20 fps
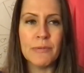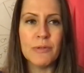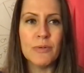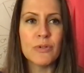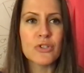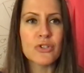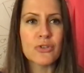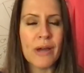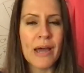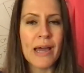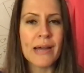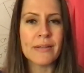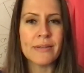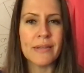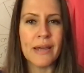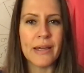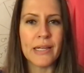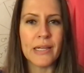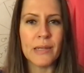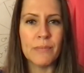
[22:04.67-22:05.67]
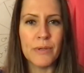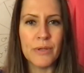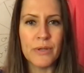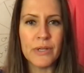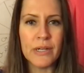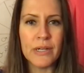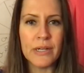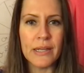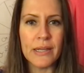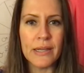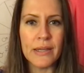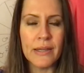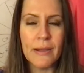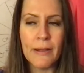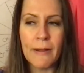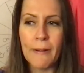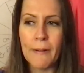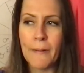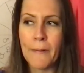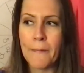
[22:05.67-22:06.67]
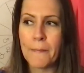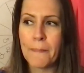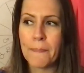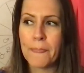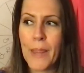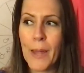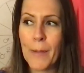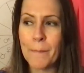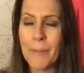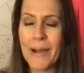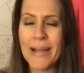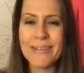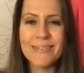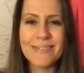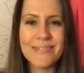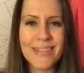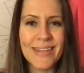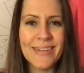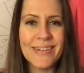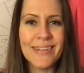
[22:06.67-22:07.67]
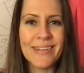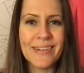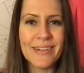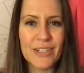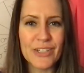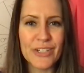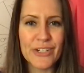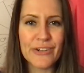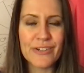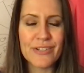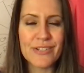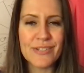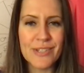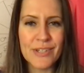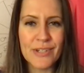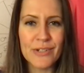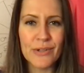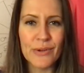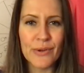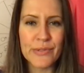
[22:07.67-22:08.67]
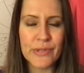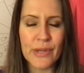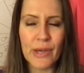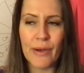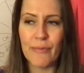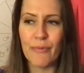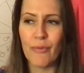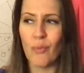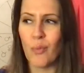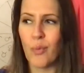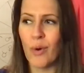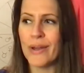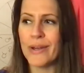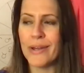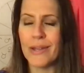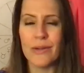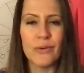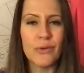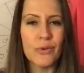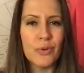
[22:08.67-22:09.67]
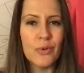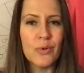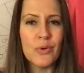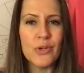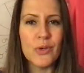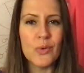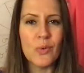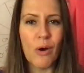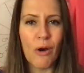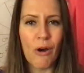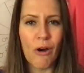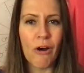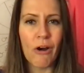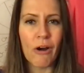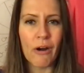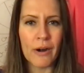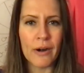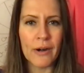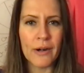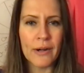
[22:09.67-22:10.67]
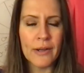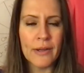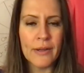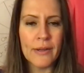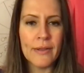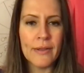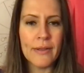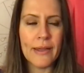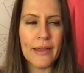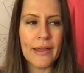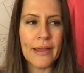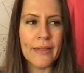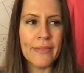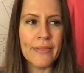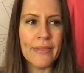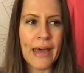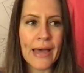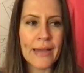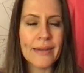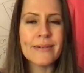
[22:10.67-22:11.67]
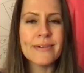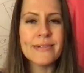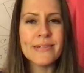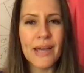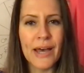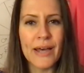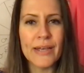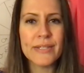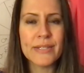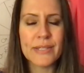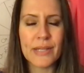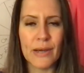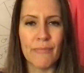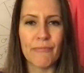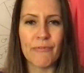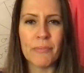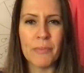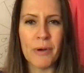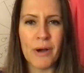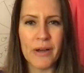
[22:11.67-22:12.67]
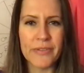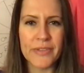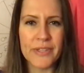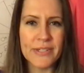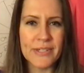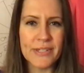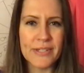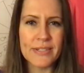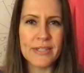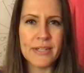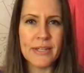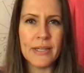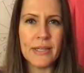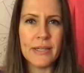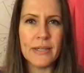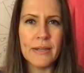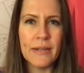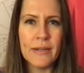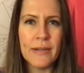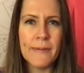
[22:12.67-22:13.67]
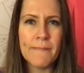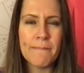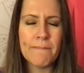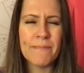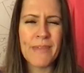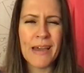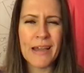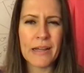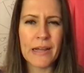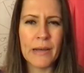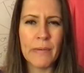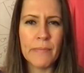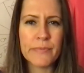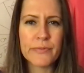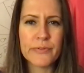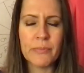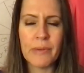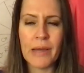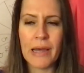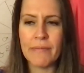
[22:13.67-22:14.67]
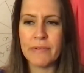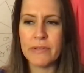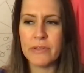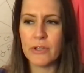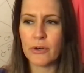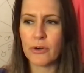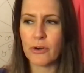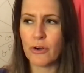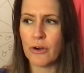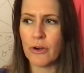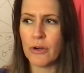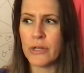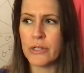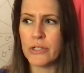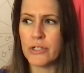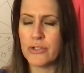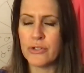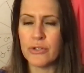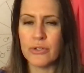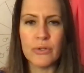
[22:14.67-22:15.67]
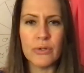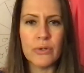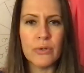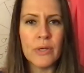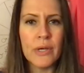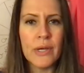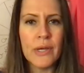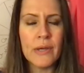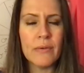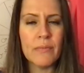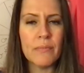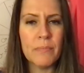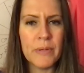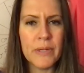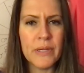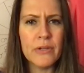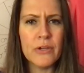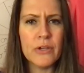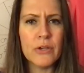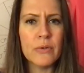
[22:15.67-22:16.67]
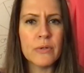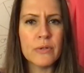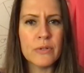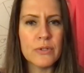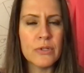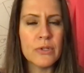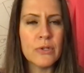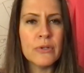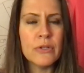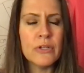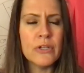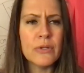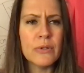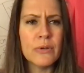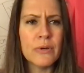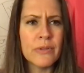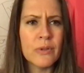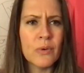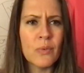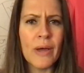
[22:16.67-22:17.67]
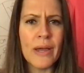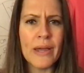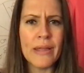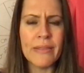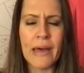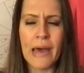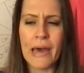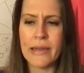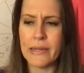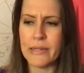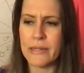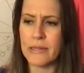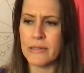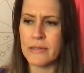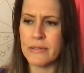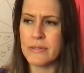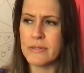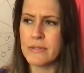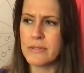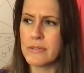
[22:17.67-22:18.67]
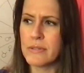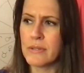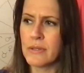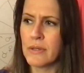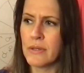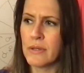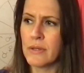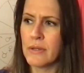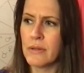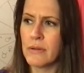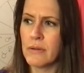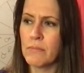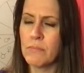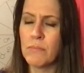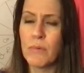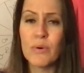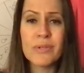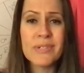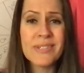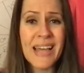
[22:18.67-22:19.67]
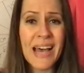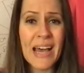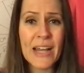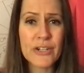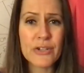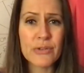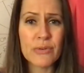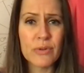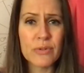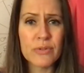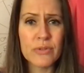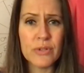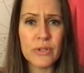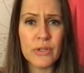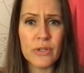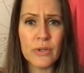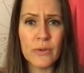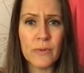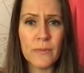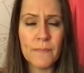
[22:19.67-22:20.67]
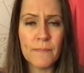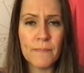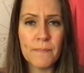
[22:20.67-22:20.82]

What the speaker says: You attract that community by sending clear signals of what and who you are. And that does come from authenticity. That comes from having the courage to be you and do you in the way that is most natural to you.